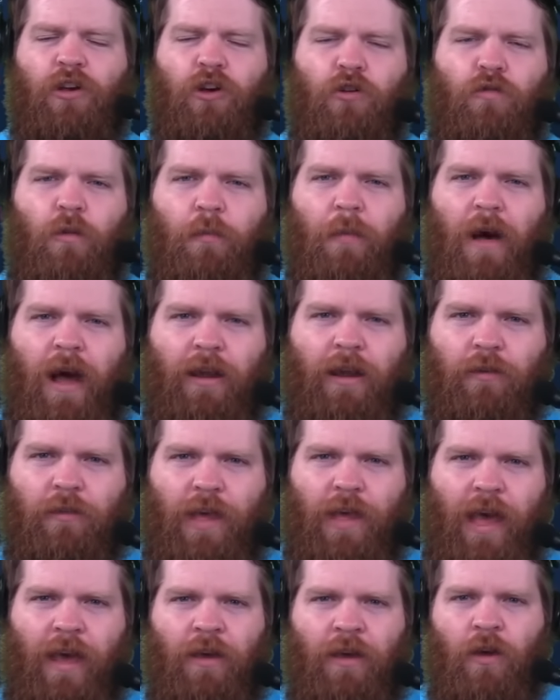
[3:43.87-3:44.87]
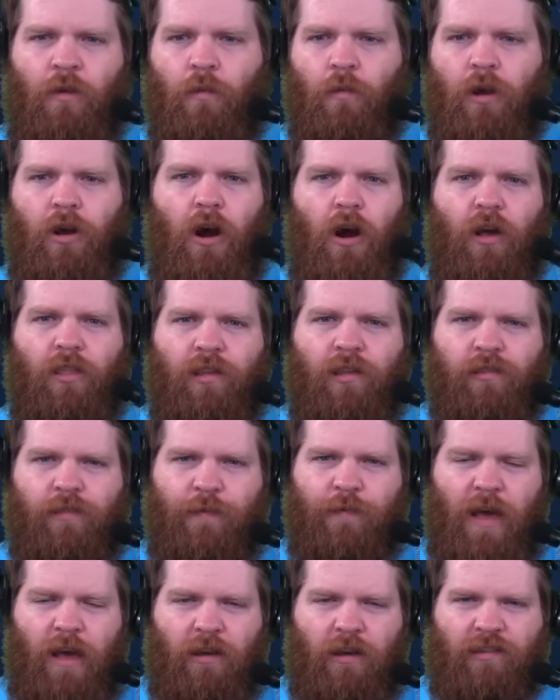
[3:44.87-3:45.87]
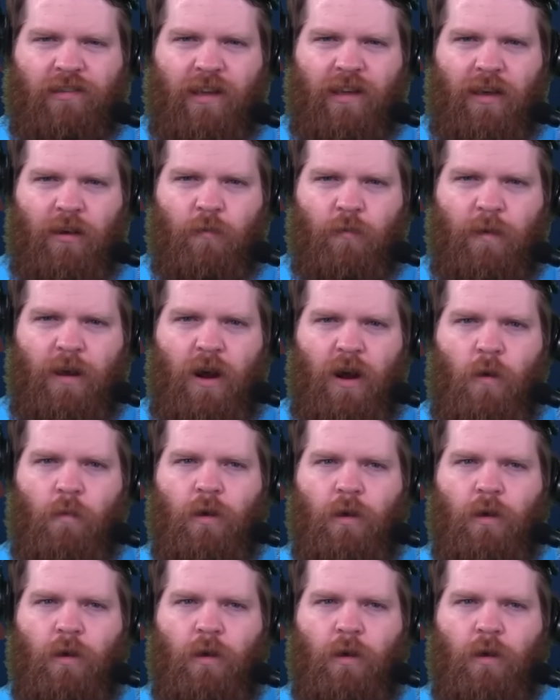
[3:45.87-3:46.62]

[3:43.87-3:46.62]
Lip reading: good reminder that regardless of how excited we are,